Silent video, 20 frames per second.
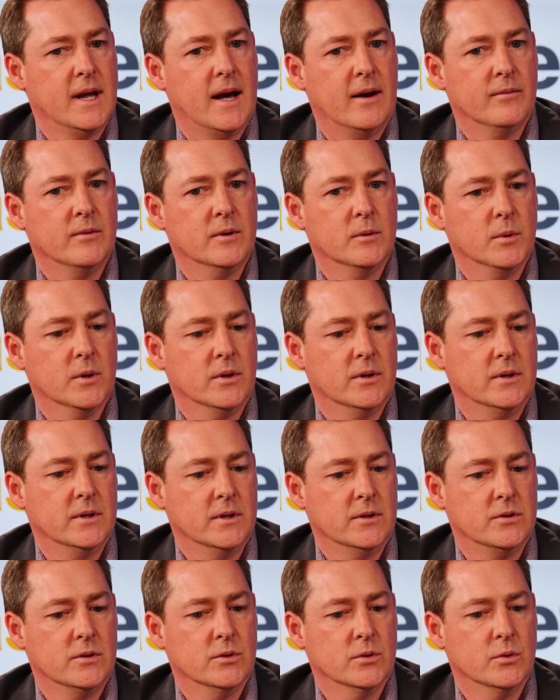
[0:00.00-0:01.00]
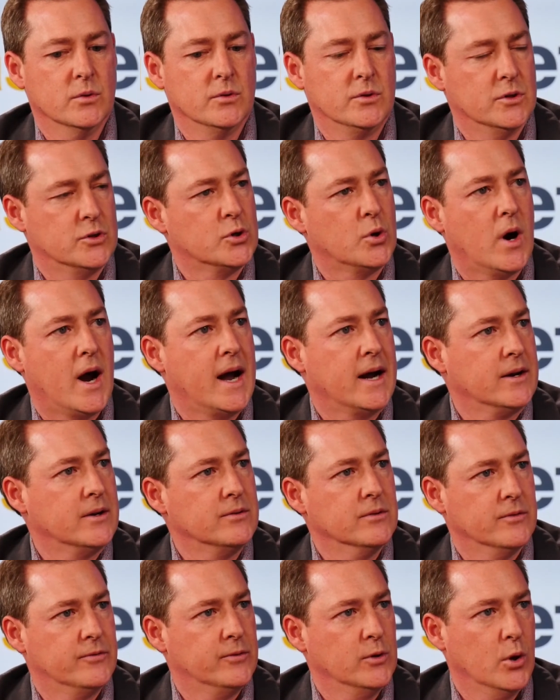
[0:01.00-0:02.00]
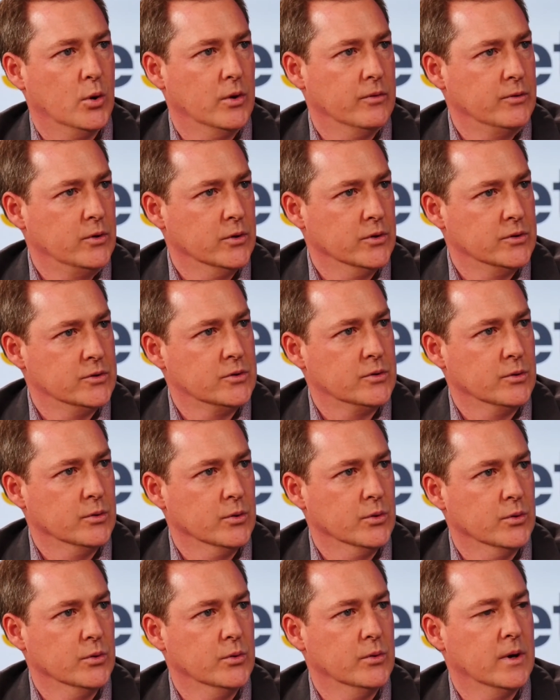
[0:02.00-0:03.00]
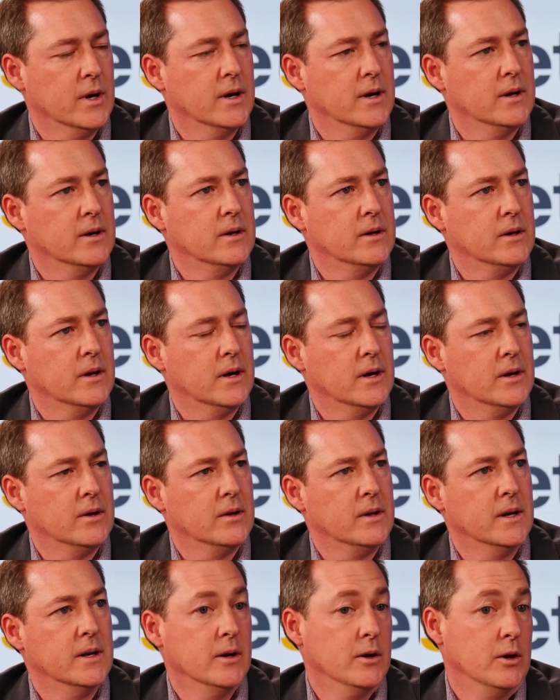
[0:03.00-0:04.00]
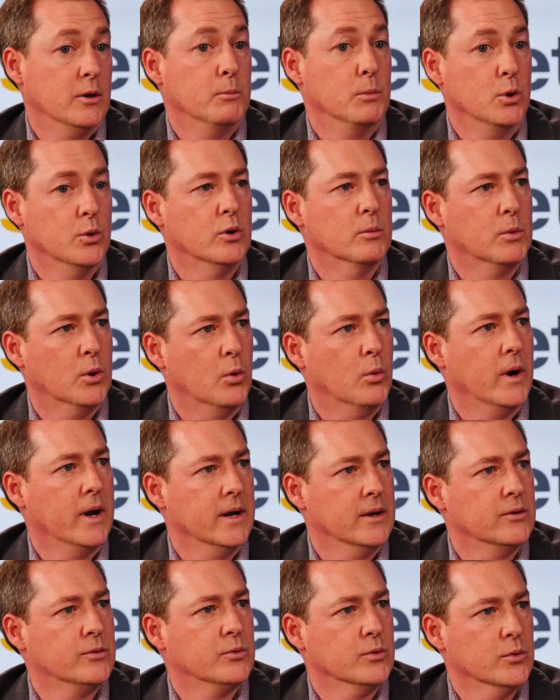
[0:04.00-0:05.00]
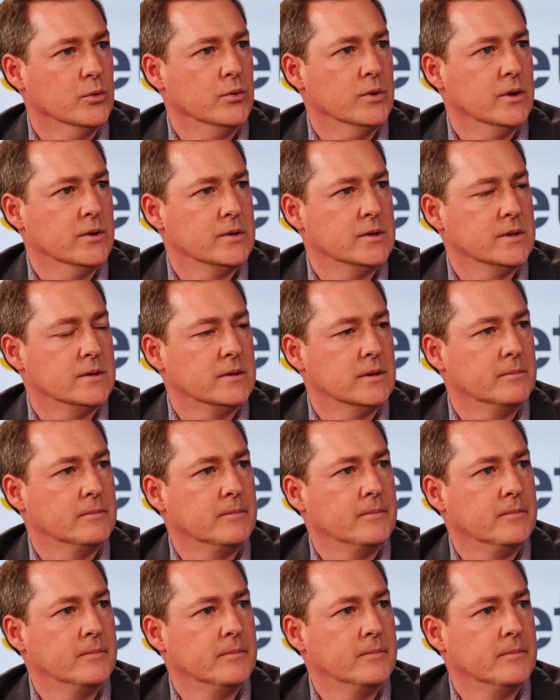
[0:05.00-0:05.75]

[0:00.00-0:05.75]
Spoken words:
have the ability to track the flow of goods through in an immutable way through their system.